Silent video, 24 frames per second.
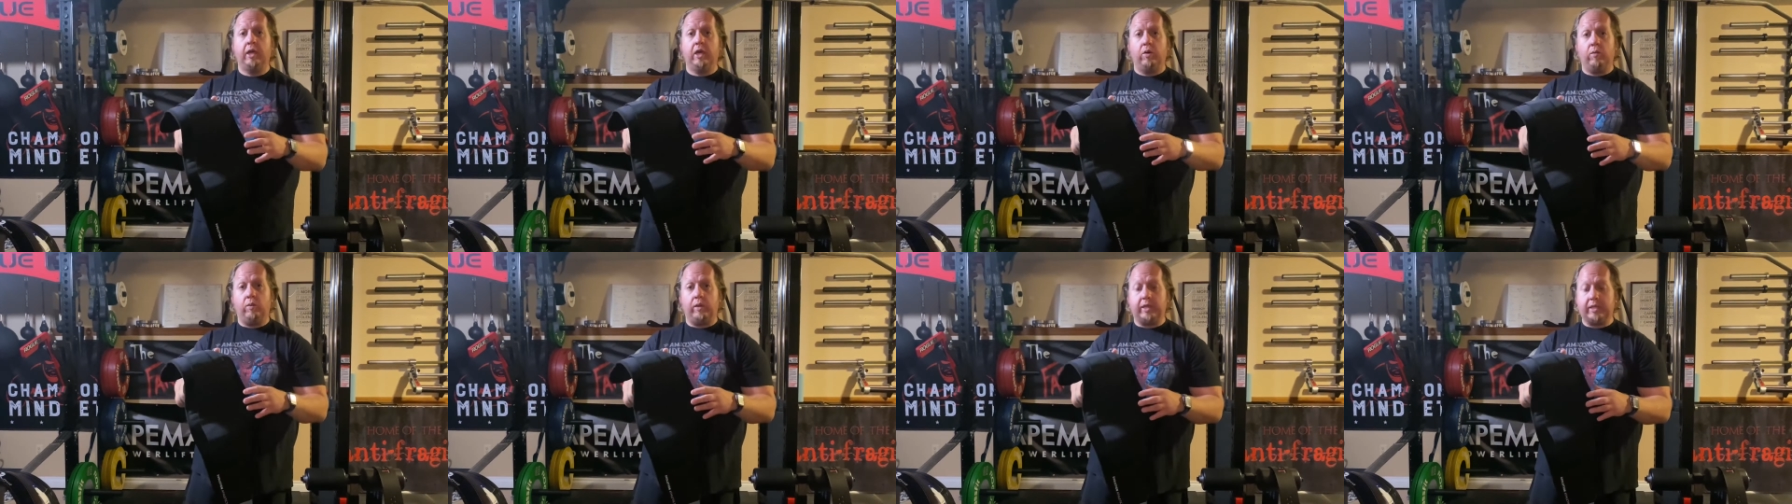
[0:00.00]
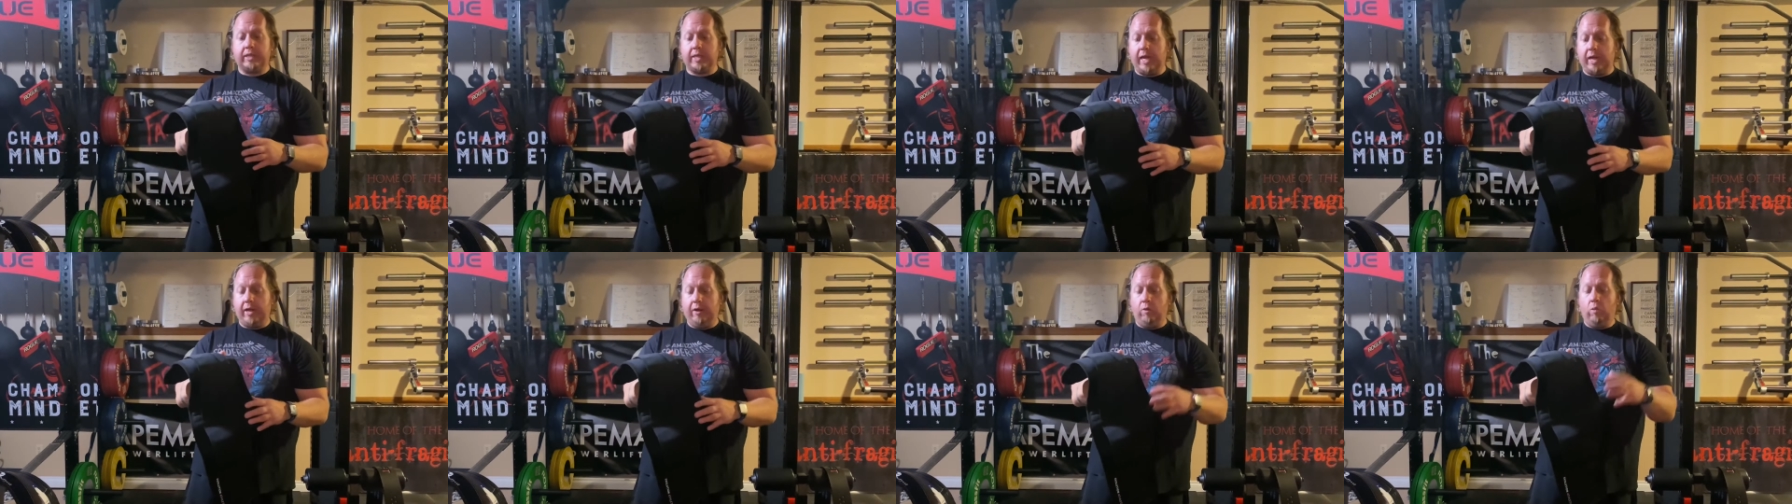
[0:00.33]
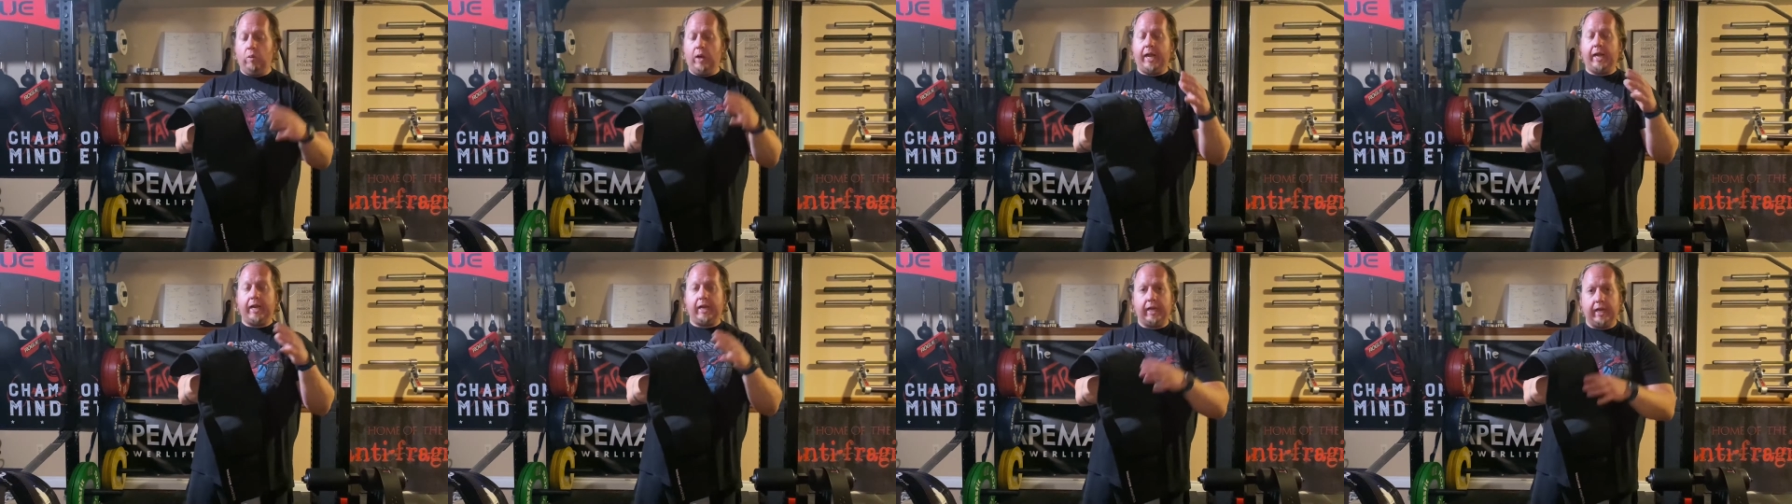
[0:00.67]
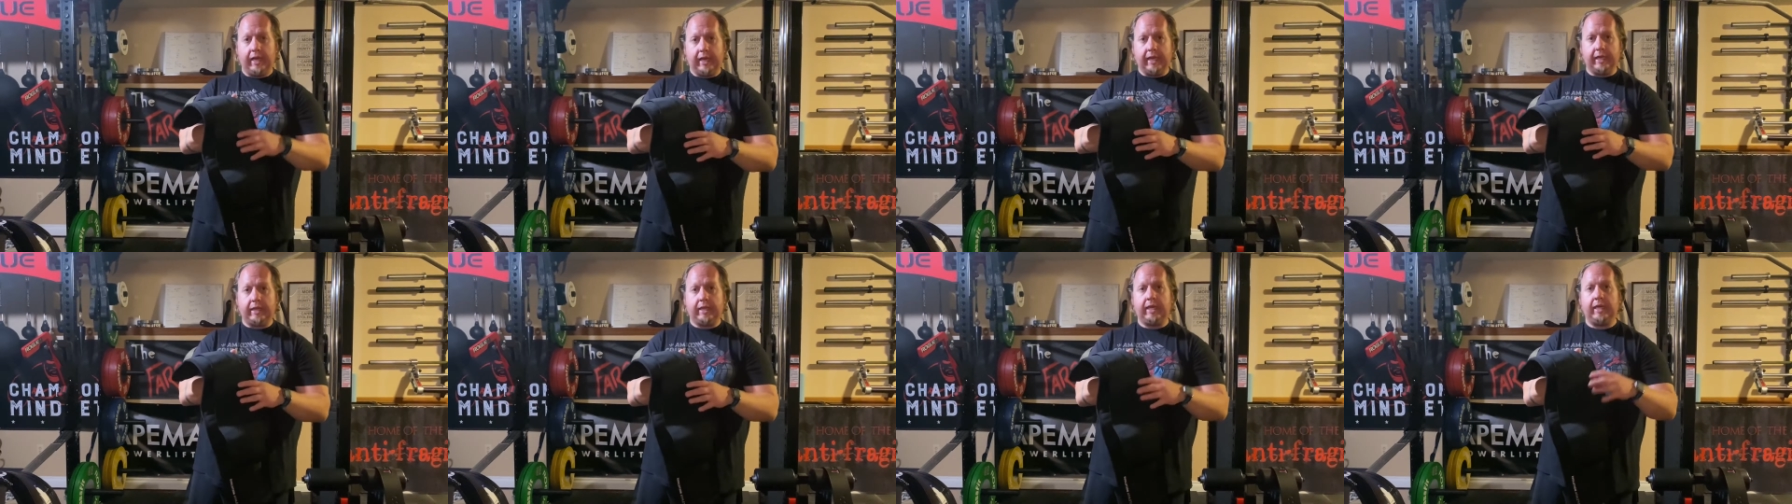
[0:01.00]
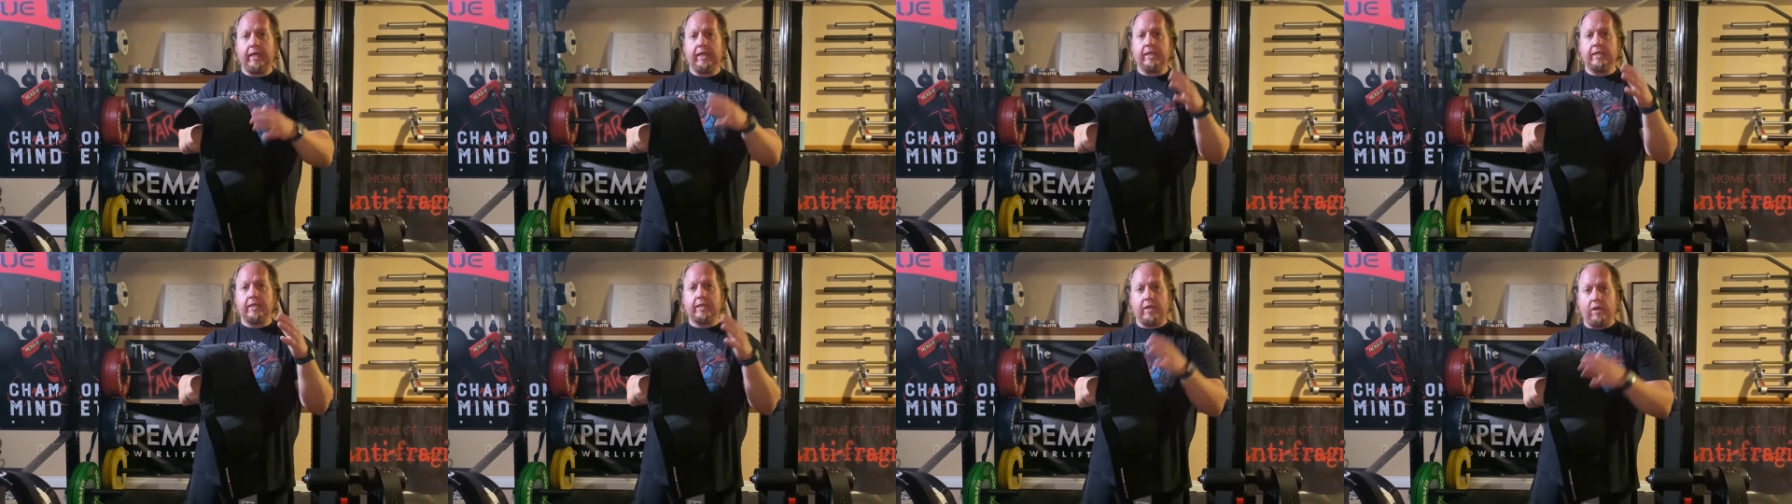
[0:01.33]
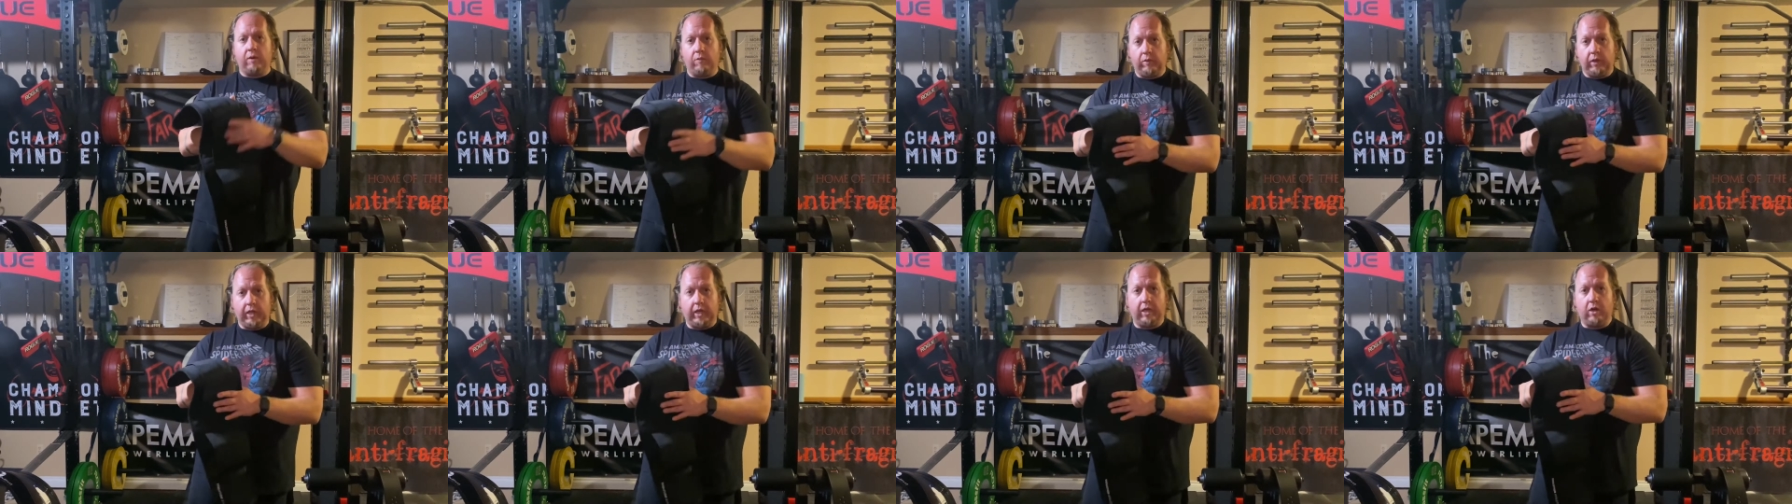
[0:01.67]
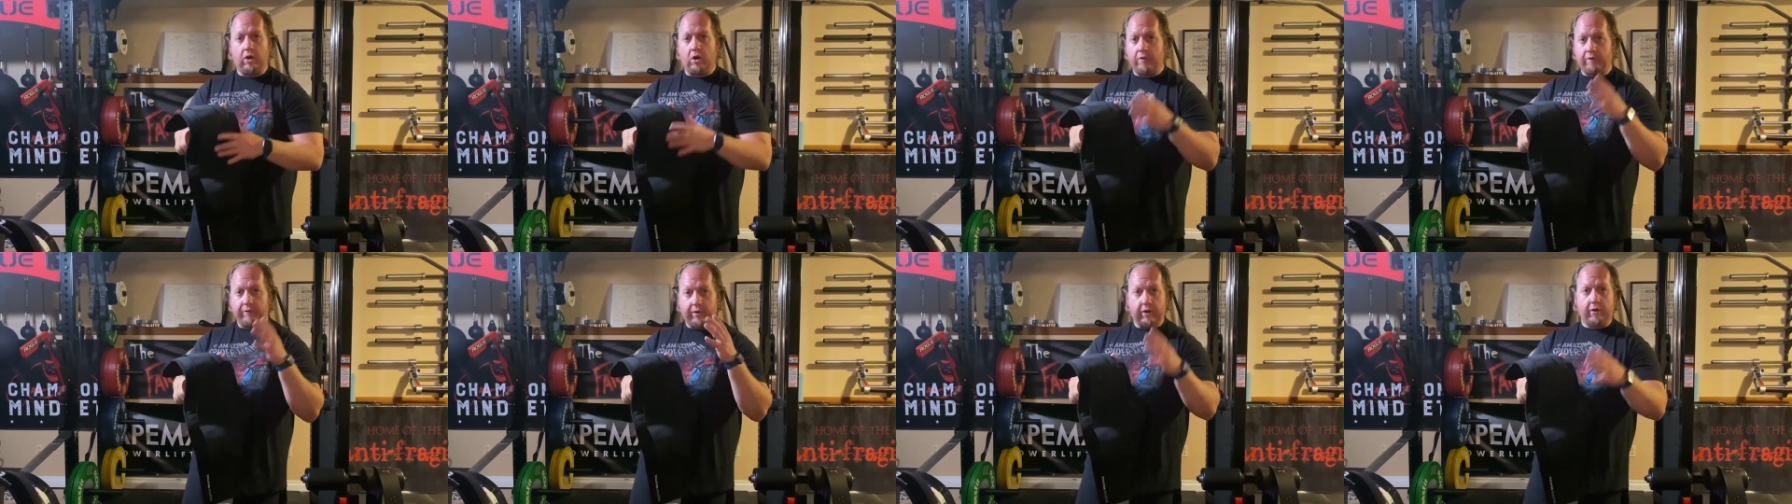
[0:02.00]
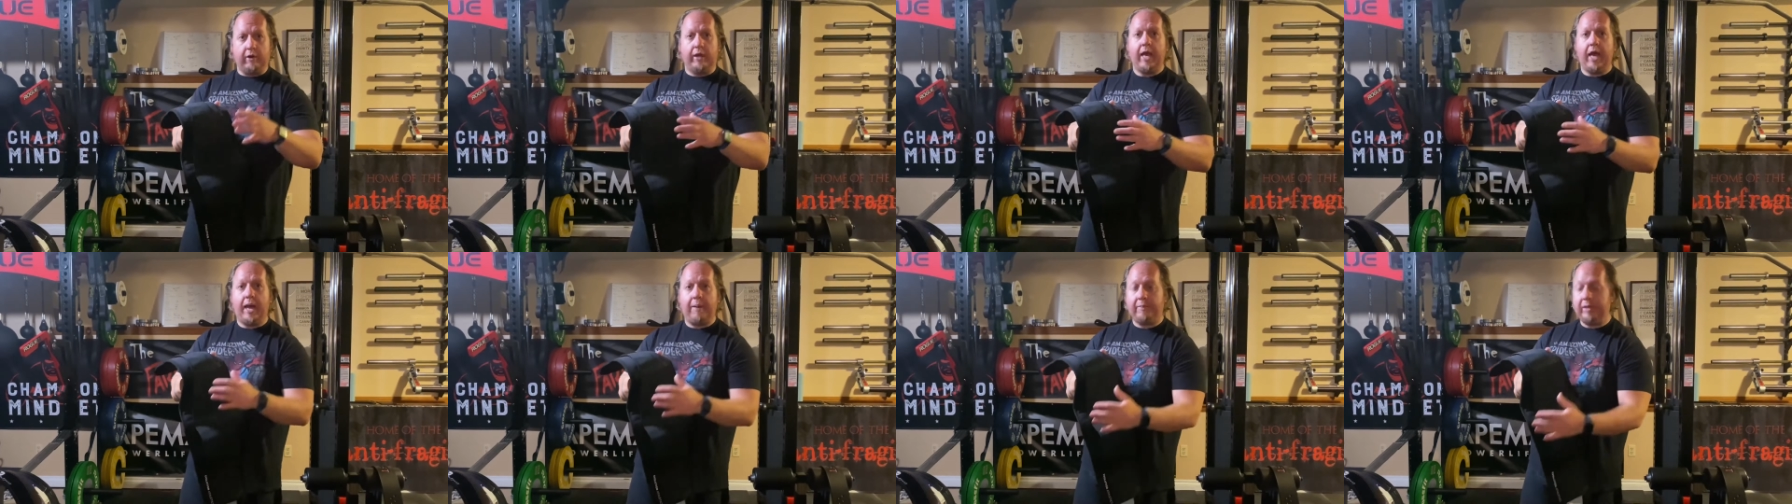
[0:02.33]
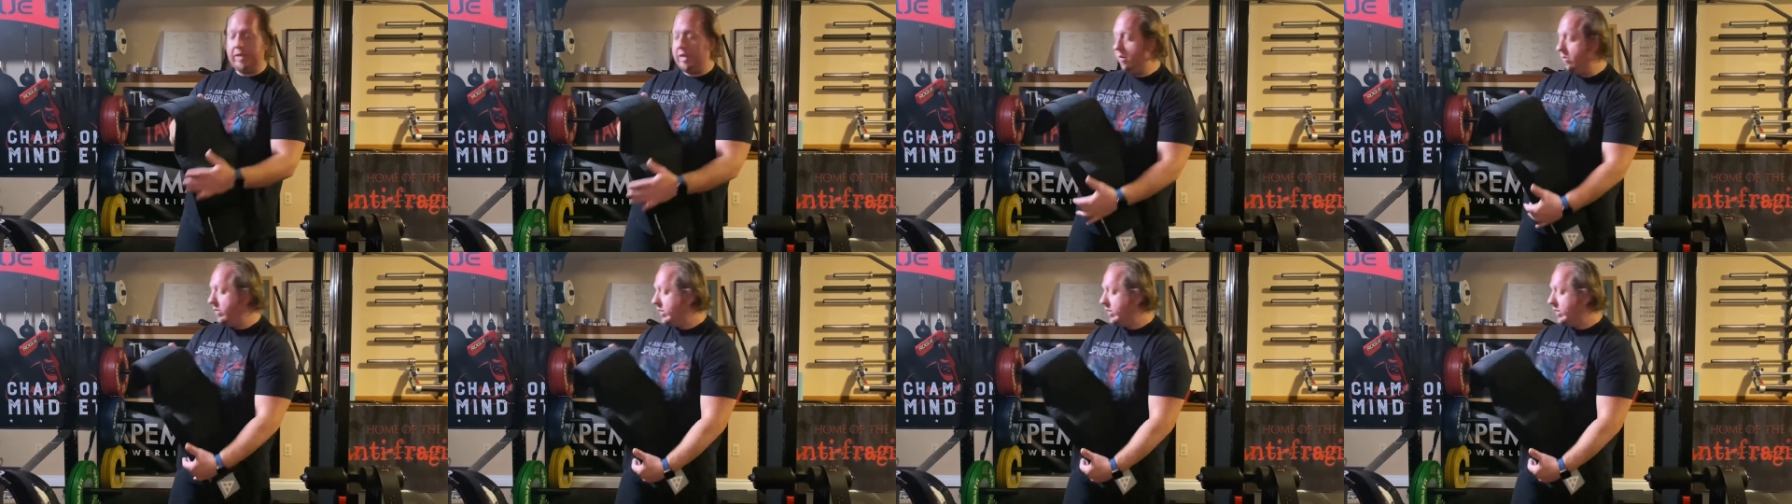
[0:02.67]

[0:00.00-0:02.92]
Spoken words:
We decided to wait and get these, and we are very happy that we